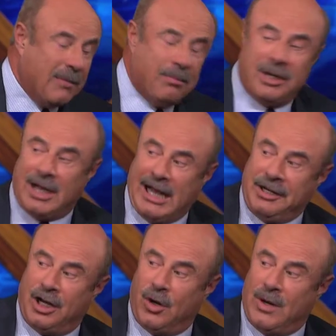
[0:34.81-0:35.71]
but I
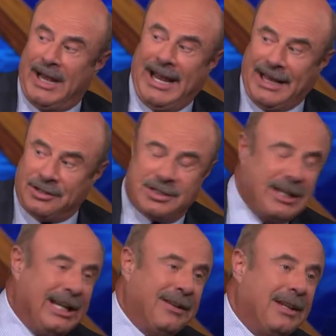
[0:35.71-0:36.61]
know etched
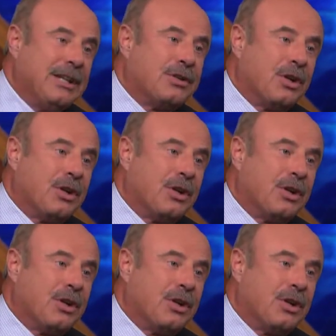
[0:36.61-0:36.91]
in this